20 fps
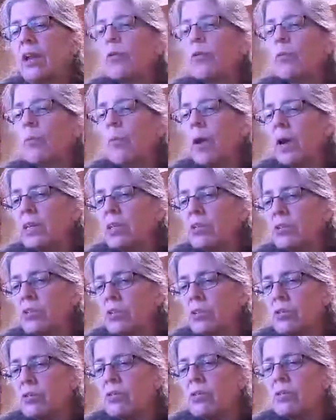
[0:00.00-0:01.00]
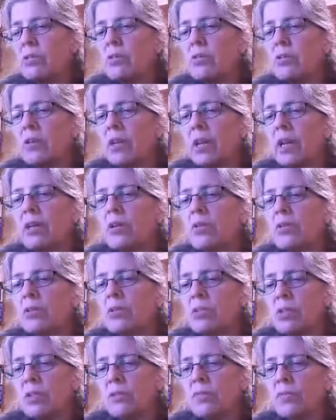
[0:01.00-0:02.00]
for my students, and I know
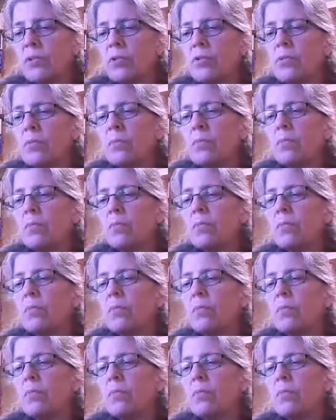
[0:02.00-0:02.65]
this differs,